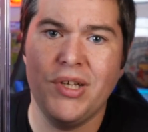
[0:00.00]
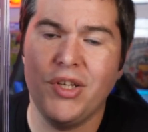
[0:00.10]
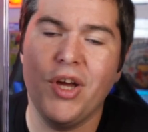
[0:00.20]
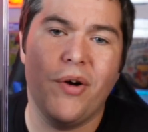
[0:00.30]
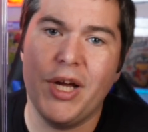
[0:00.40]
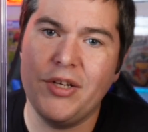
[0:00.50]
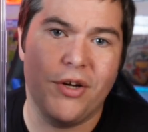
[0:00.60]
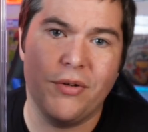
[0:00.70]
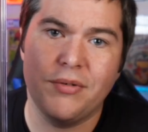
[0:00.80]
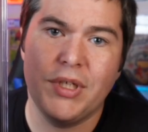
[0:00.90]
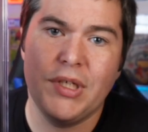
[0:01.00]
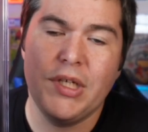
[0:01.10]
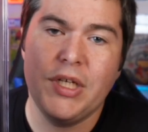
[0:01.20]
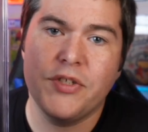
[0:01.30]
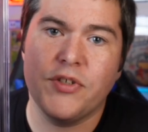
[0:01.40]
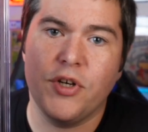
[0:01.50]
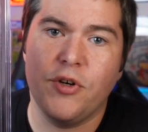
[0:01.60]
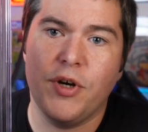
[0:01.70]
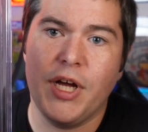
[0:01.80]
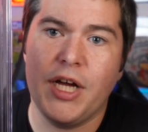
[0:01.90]
No, I don't.
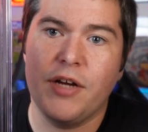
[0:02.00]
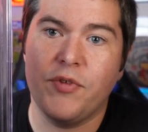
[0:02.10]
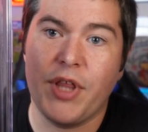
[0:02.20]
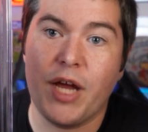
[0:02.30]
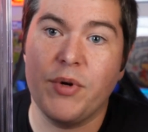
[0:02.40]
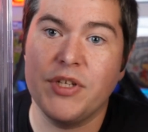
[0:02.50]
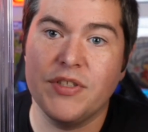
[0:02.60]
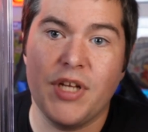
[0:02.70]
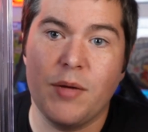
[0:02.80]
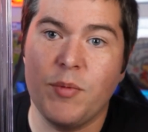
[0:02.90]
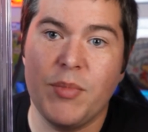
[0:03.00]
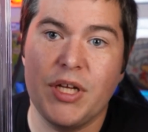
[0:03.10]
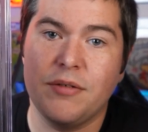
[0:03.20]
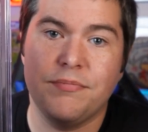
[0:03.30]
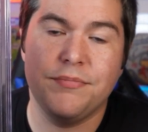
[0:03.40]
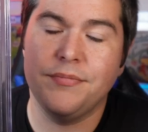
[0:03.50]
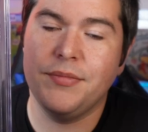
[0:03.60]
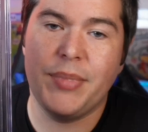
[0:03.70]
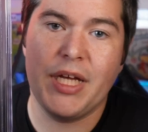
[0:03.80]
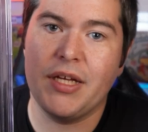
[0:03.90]
So for that reason, I'm a
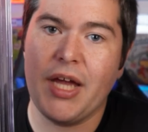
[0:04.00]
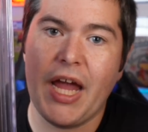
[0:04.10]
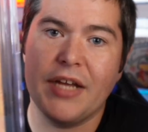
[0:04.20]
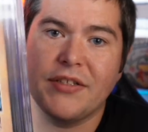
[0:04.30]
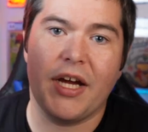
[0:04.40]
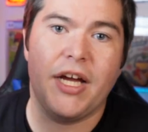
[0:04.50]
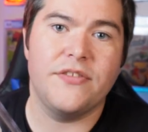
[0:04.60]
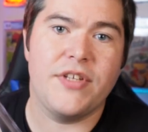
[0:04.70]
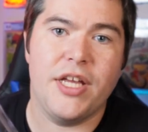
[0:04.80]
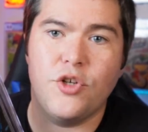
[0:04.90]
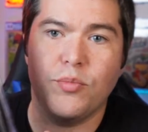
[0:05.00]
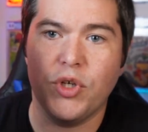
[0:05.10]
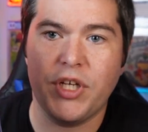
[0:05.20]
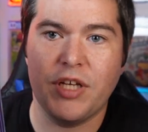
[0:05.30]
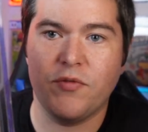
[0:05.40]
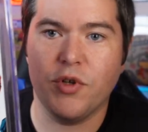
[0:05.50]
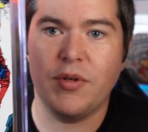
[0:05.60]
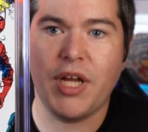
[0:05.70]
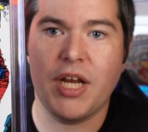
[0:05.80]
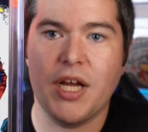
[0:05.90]
big anti send your book in for a
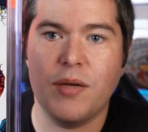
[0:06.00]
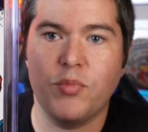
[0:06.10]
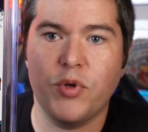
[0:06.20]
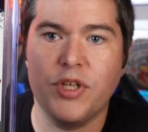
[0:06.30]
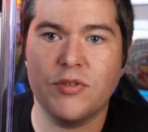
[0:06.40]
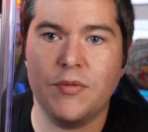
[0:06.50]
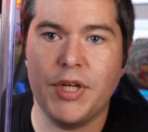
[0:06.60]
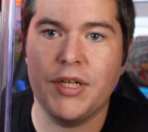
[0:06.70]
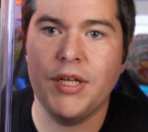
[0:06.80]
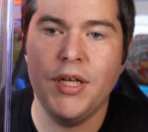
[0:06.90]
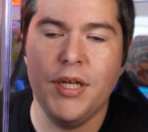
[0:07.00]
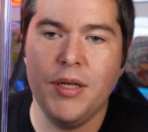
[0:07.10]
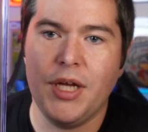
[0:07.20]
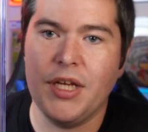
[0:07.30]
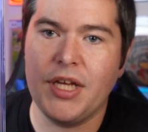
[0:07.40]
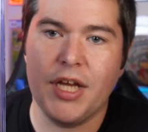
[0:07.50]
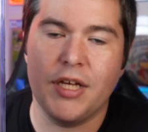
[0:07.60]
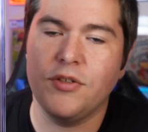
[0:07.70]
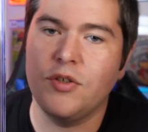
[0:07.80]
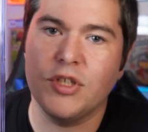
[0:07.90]
9.9 Prescreen. And
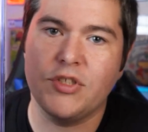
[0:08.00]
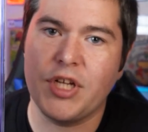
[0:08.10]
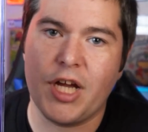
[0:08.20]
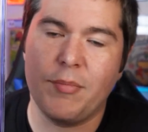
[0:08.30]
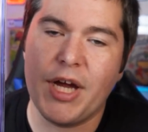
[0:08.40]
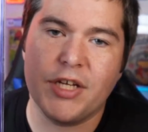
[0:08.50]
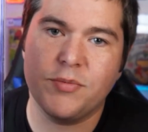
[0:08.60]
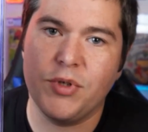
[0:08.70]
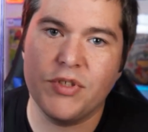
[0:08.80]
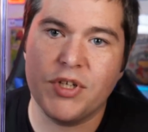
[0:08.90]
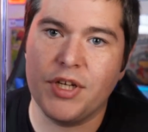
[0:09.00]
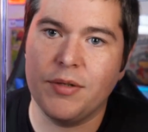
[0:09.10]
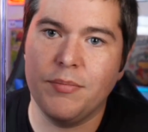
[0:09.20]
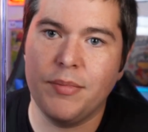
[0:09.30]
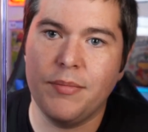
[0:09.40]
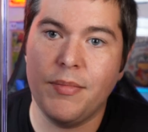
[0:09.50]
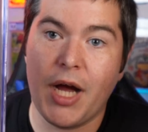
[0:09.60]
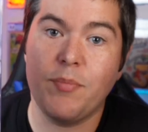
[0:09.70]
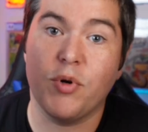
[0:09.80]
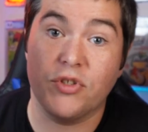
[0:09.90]
again, you can check out my experience on
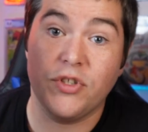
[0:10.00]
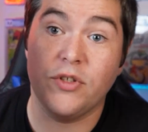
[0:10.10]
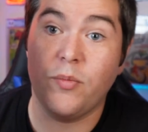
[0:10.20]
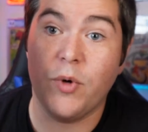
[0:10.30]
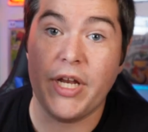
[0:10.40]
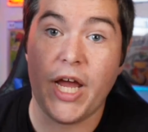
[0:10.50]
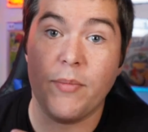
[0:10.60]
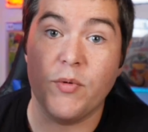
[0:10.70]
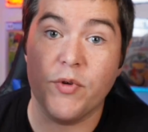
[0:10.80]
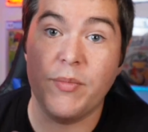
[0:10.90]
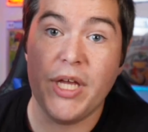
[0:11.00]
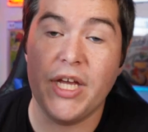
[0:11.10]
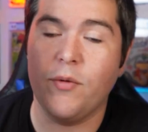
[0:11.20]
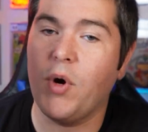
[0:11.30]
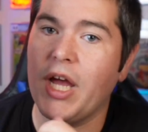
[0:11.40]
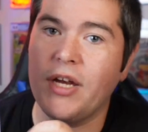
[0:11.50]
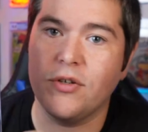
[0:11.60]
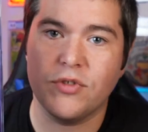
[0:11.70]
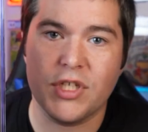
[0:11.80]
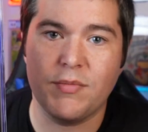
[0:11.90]
my personal, what happened with me and why I
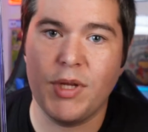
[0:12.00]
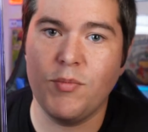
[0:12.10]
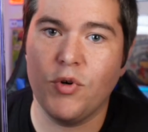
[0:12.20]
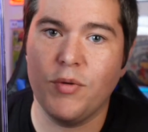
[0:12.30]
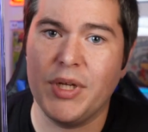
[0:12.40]
don't trust them anymore.